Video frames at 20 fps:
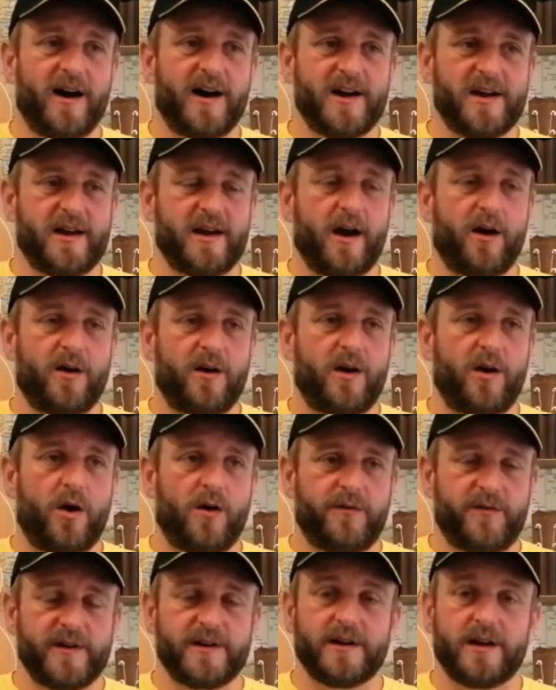I
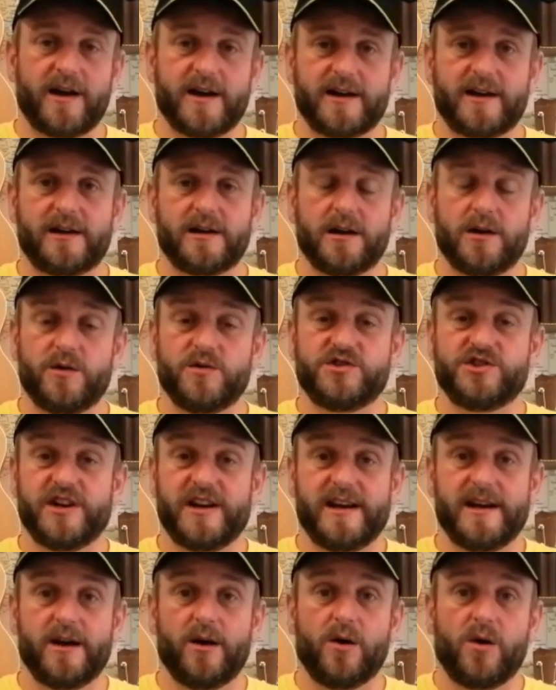often like low
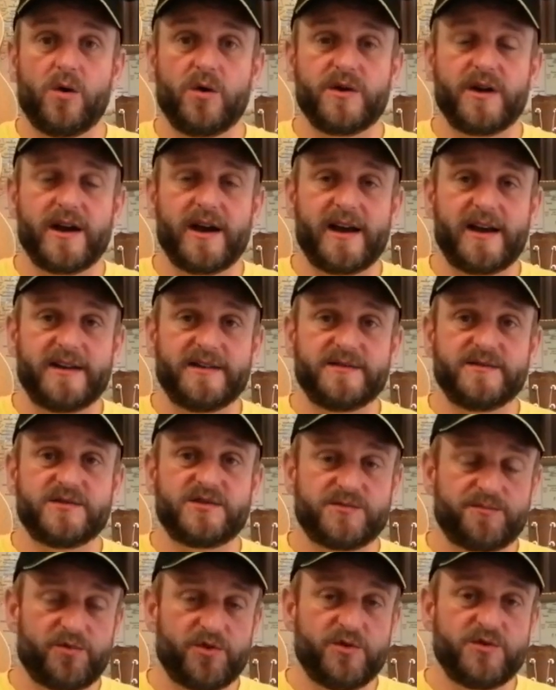G on a
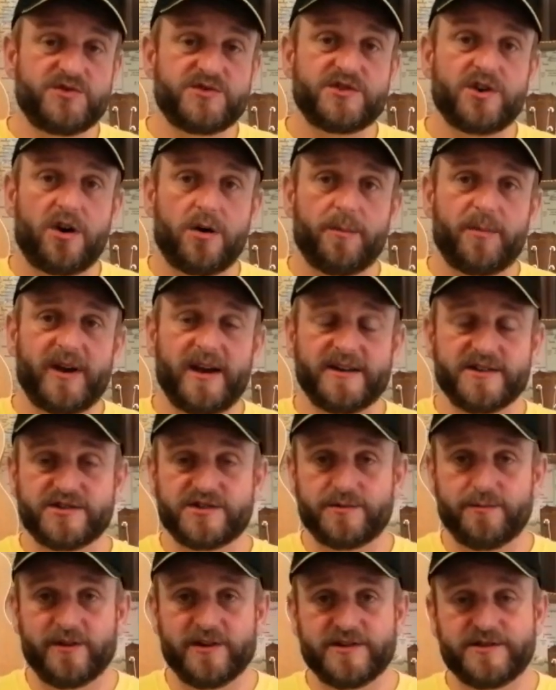spruce top
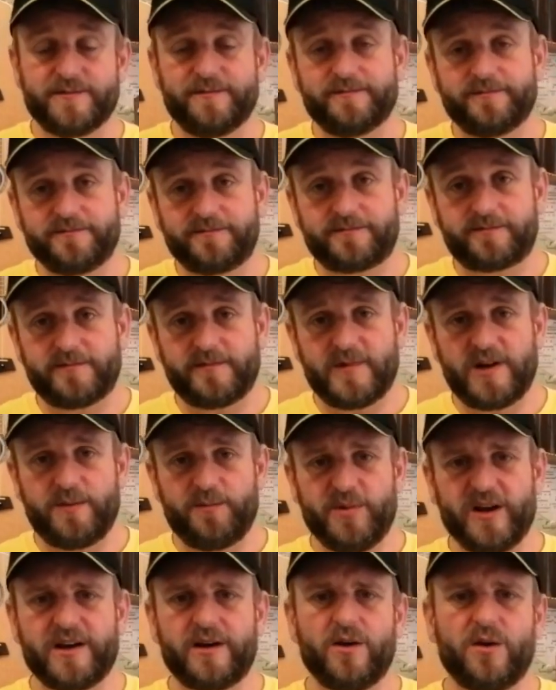instrument
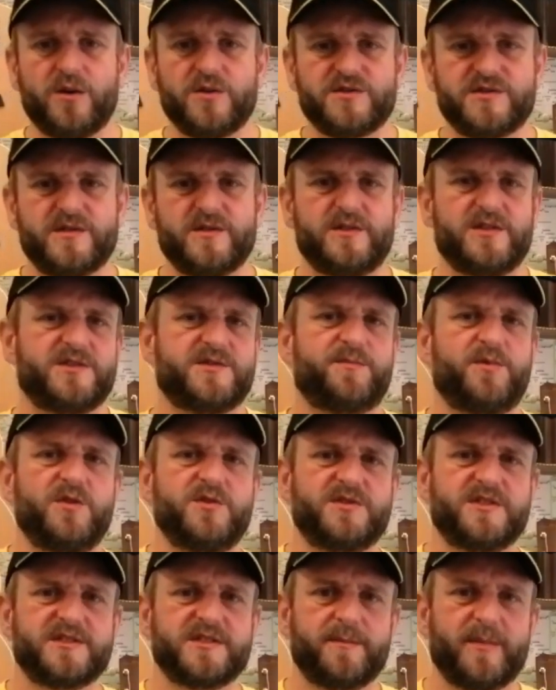because the
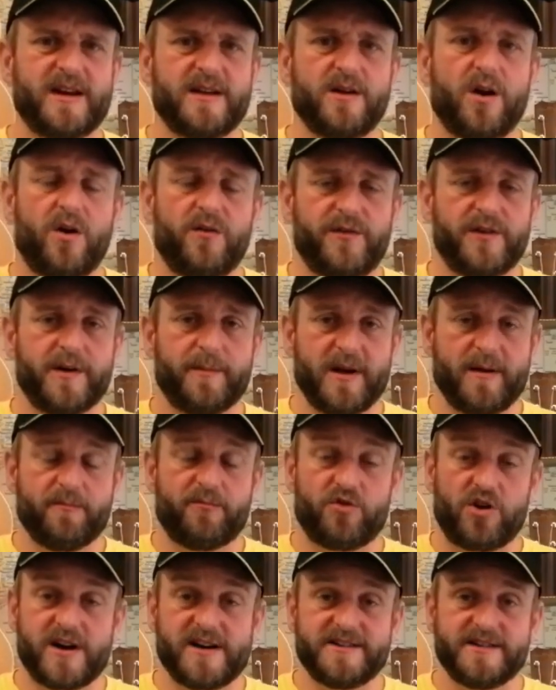spruce is often a
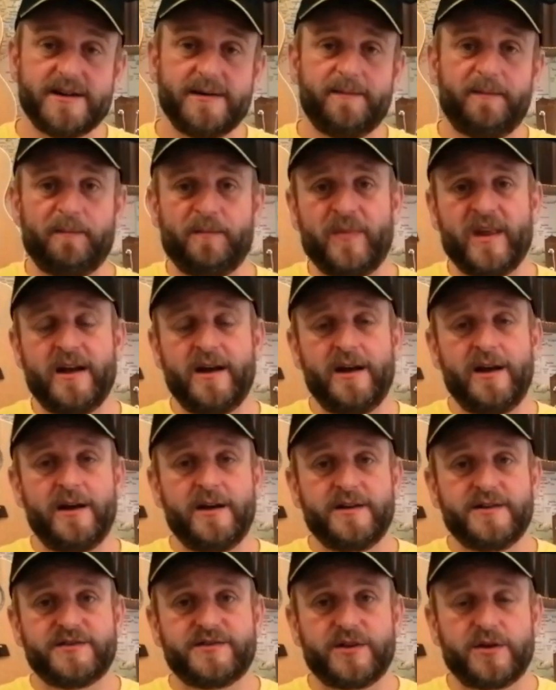bit brighter.
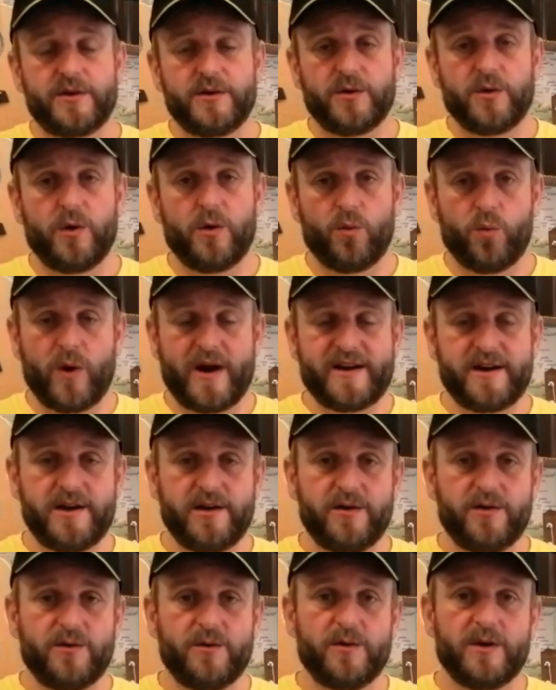So when
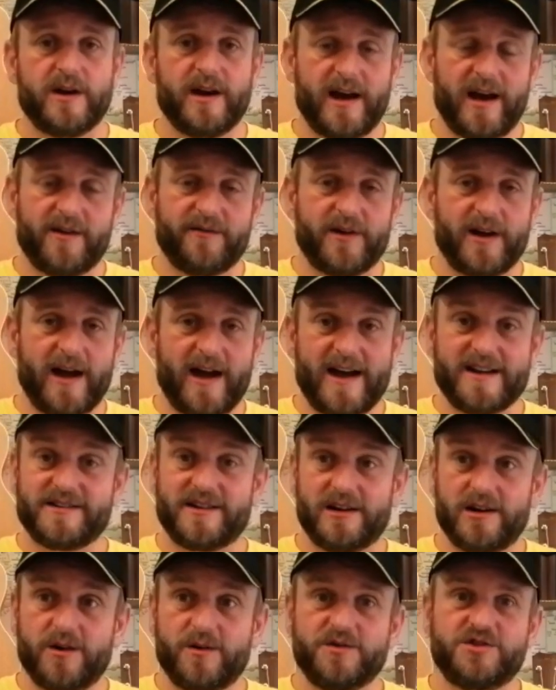you
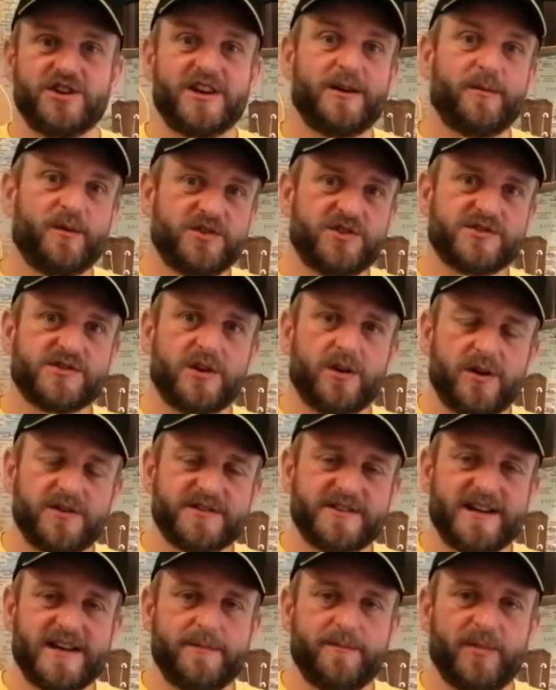add the low G, which is a
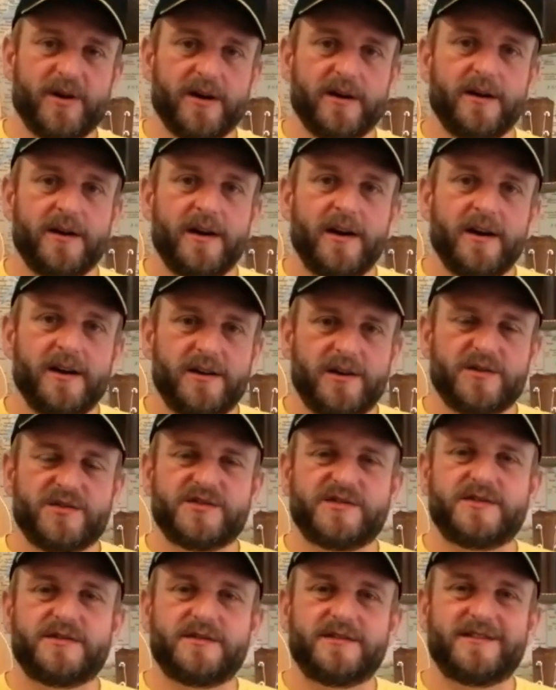lot deeper,
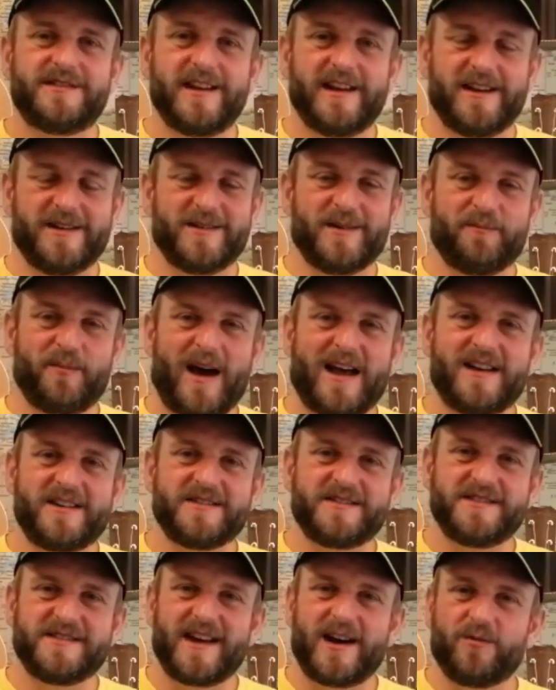it
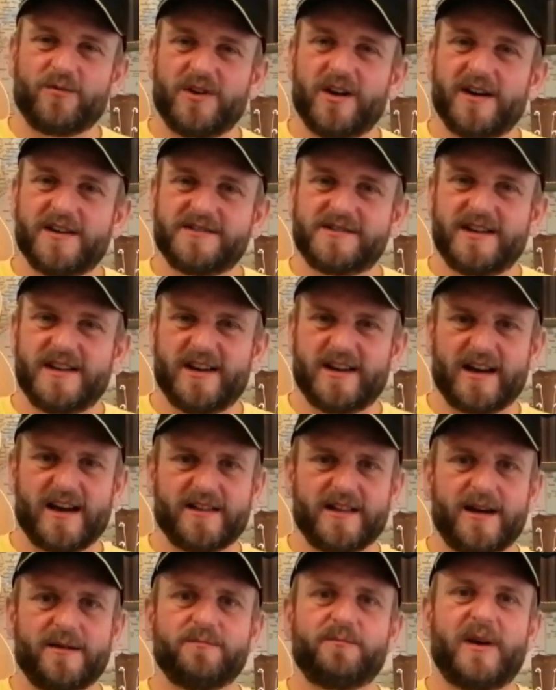balances out nicely. You
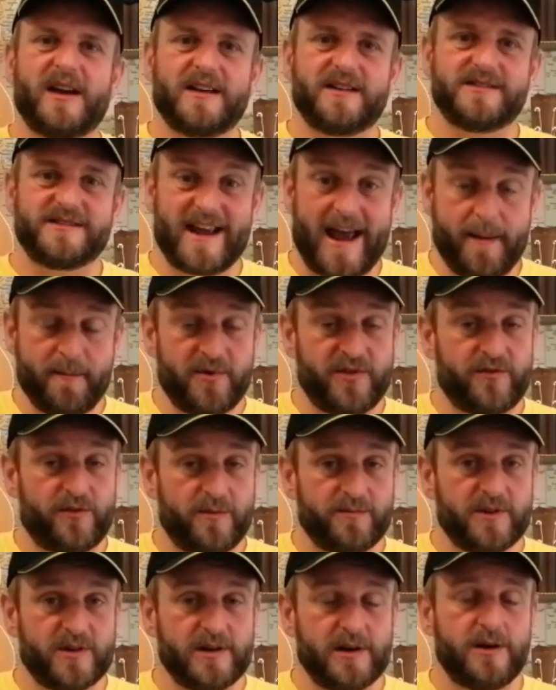get that big depth
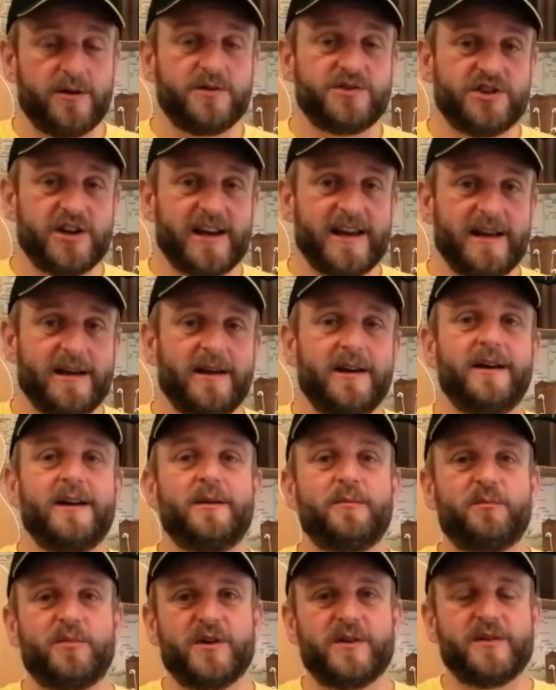from the low G,
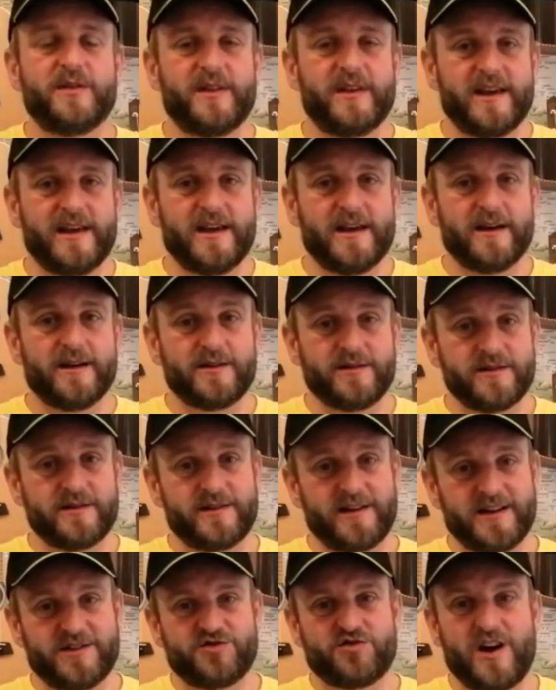but the
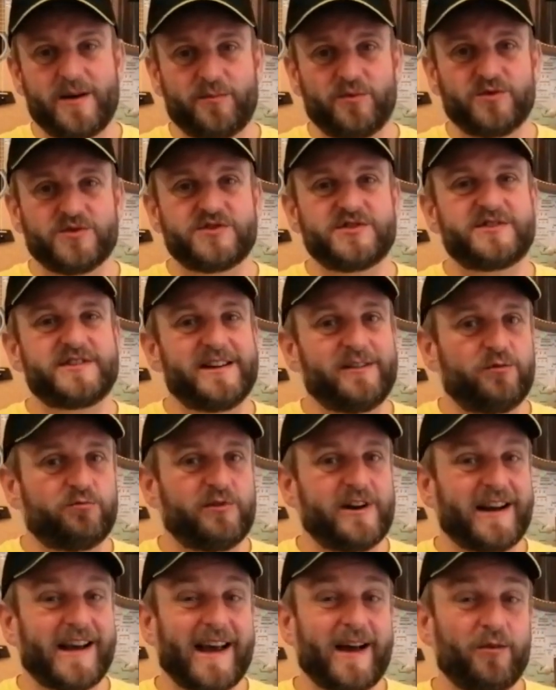trebles still
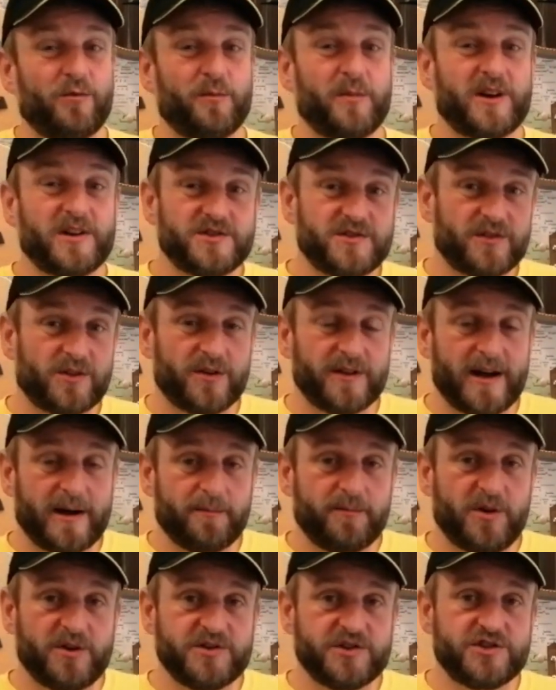ring out because you've got
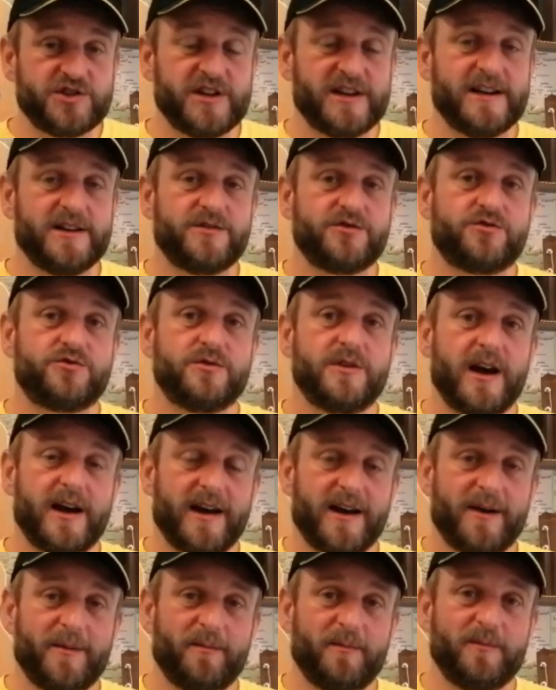that punchy
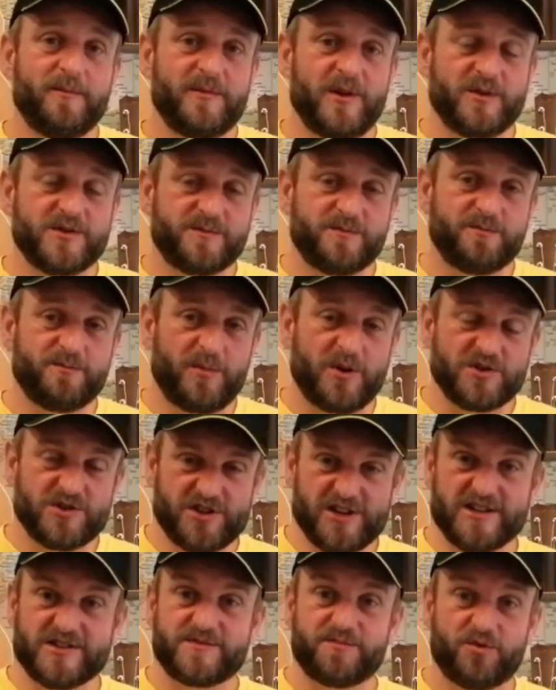
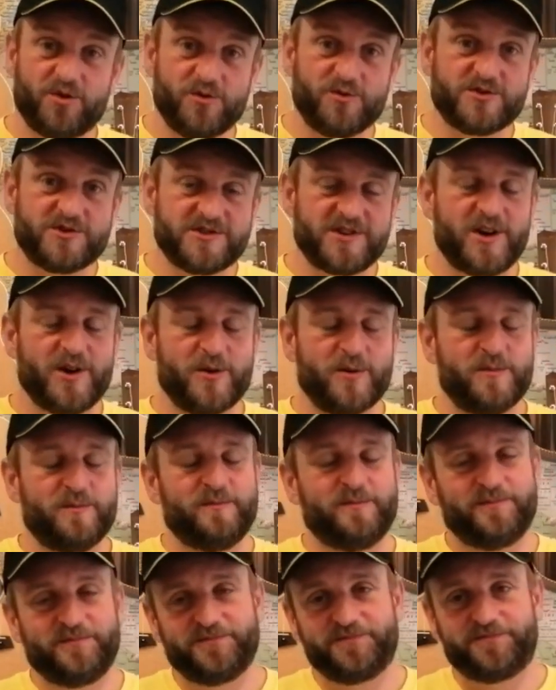spruce
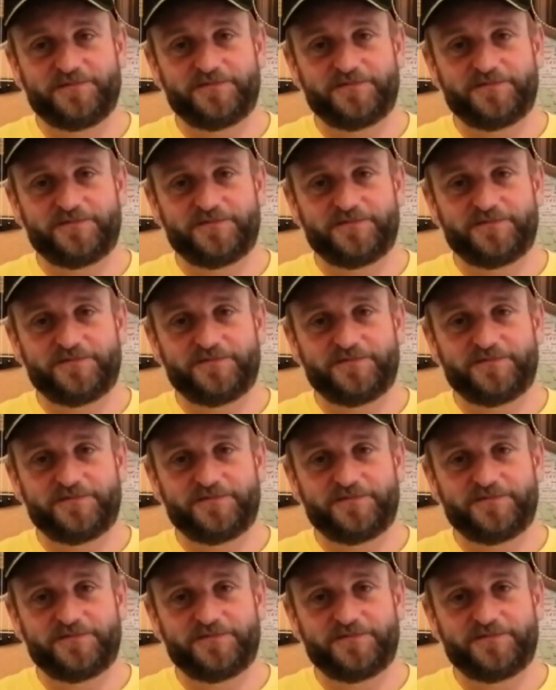tone.